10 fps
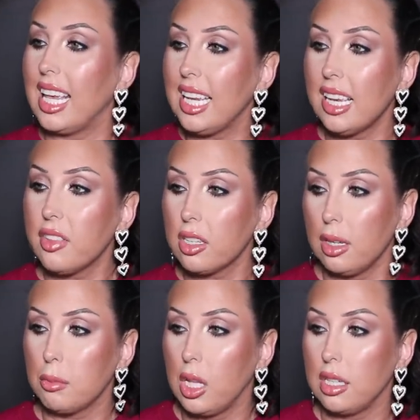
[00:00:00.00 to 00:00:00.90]
any other
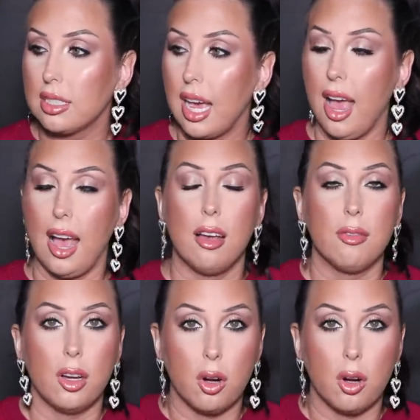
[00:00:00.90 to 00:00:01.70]
lip gloss I have